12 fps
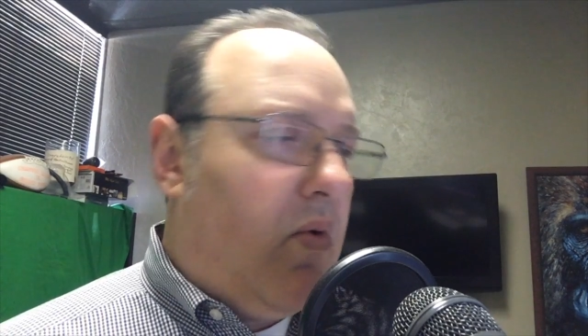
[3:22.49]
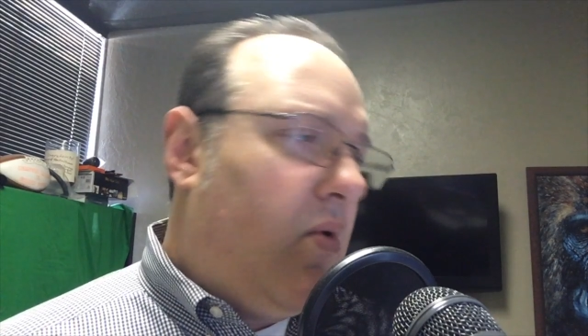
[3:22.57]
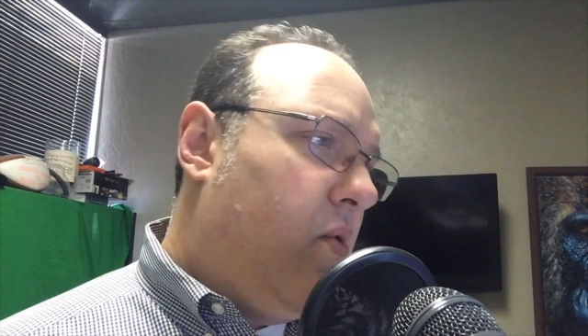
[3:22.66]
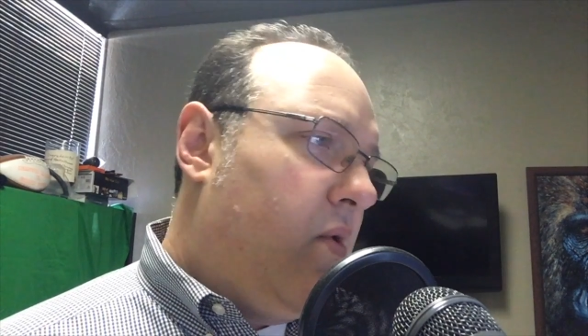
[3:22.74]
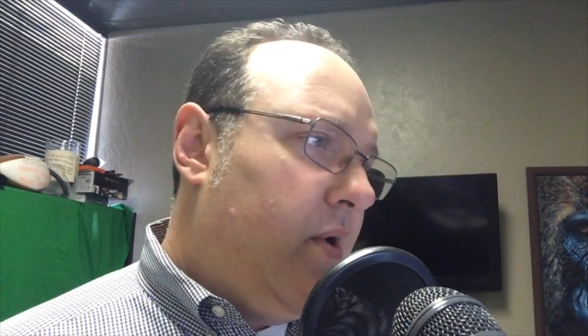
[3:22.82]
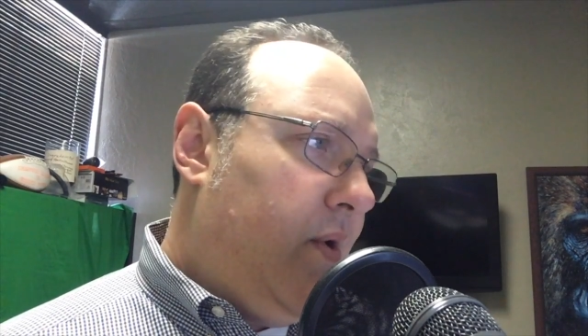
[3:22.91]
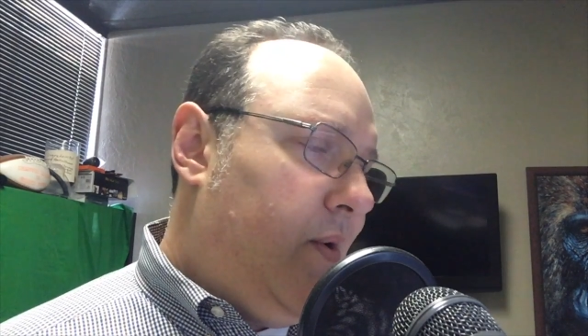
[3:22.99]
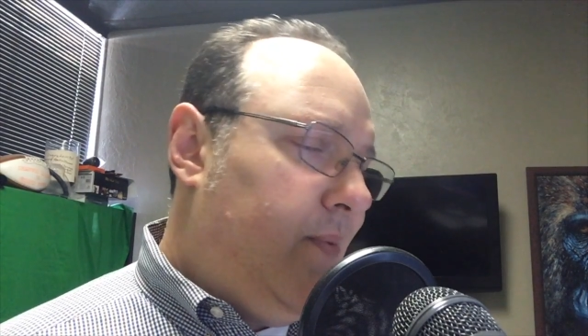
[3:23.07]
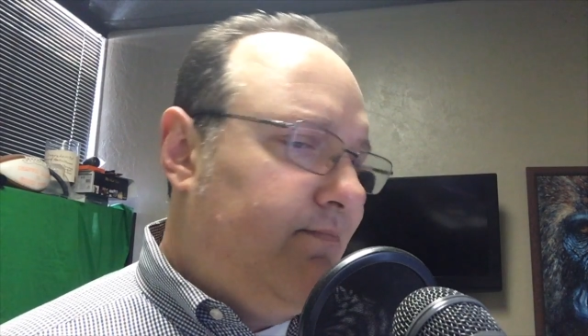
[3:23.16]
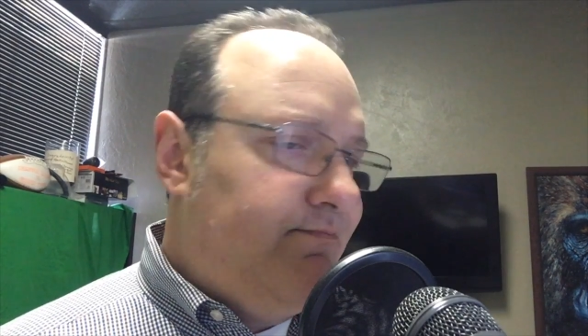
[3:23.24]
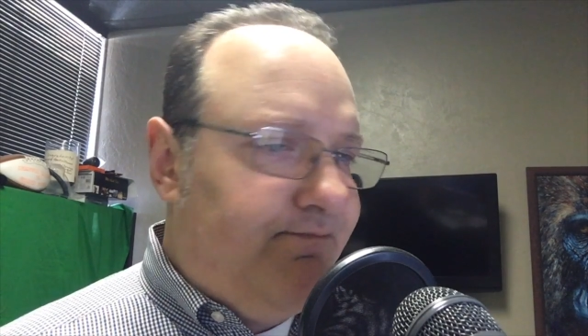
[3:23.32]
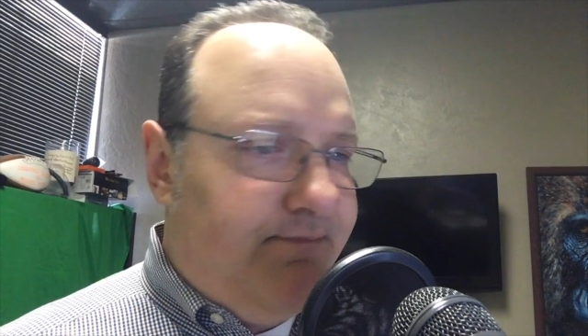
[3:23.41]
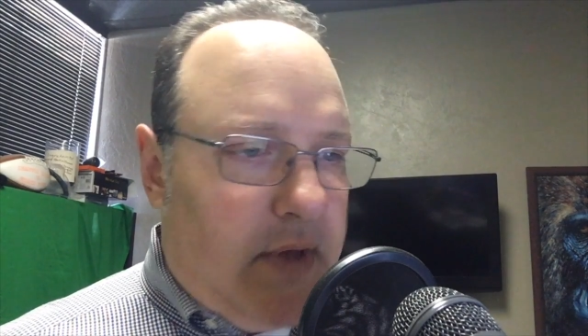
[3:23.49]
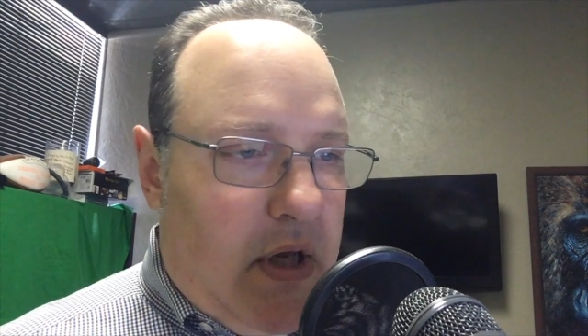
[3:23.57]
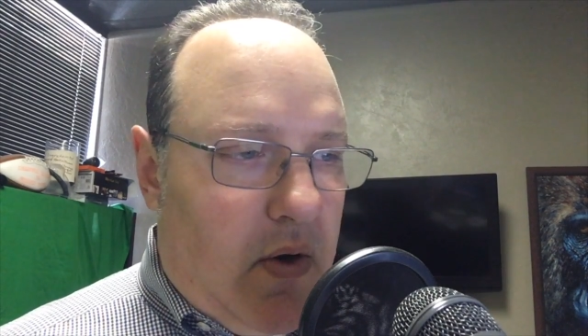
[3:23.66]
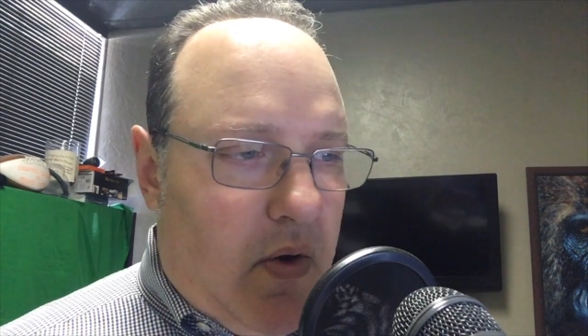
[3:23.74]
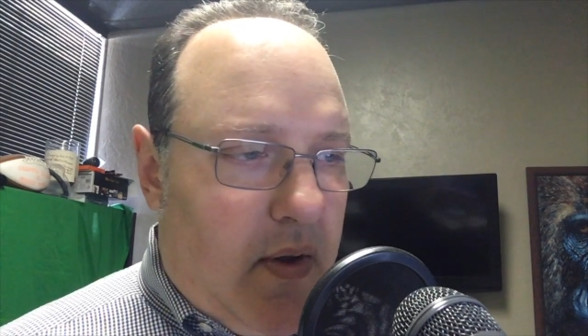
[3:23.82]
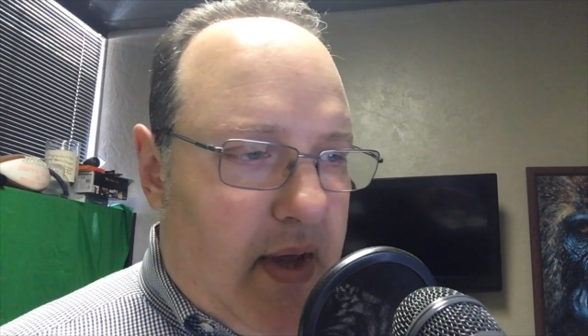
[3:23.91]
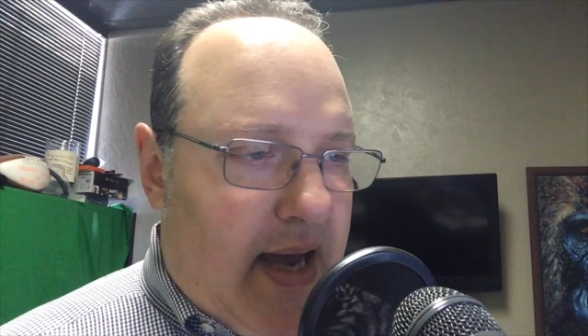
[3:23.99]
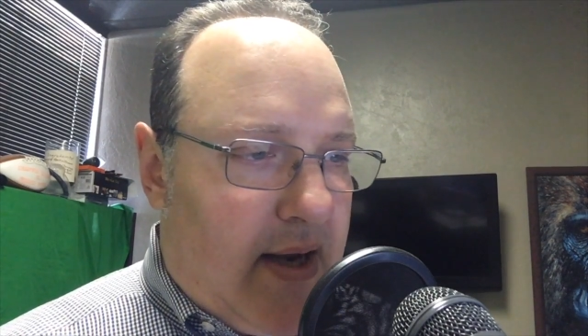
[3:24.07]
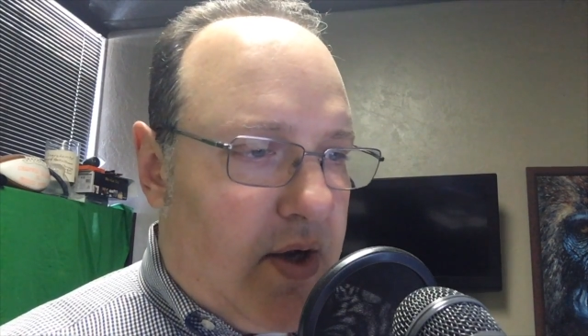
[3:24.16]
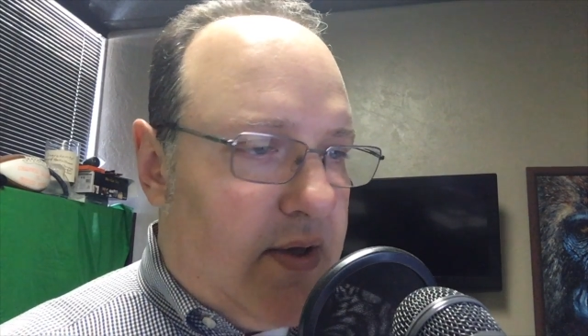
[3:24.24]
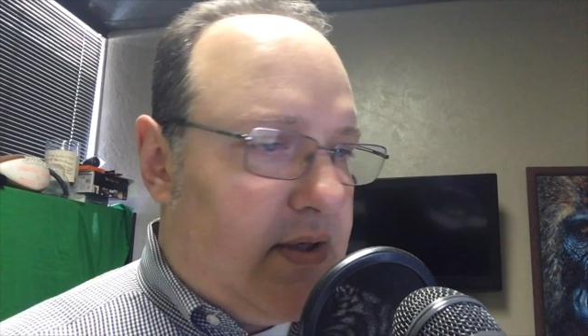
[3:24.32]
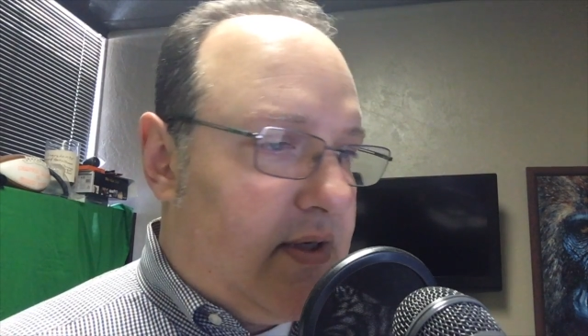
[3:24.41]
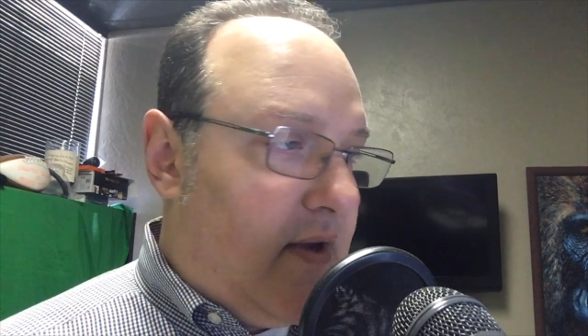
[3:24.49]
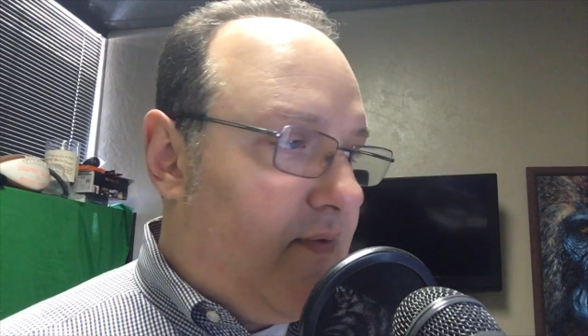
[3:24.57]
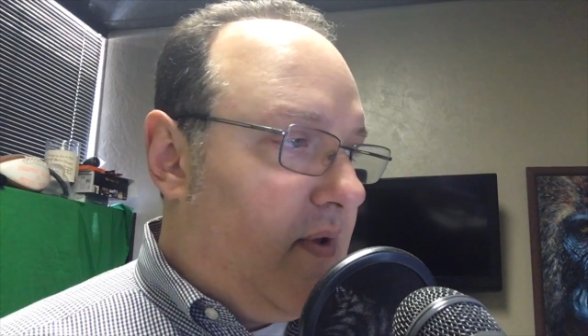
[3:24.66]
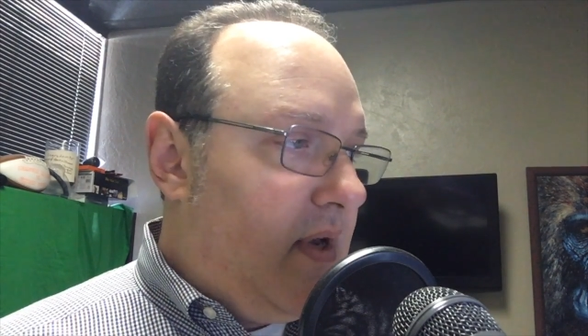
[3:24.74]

order, you know, all that good stuff.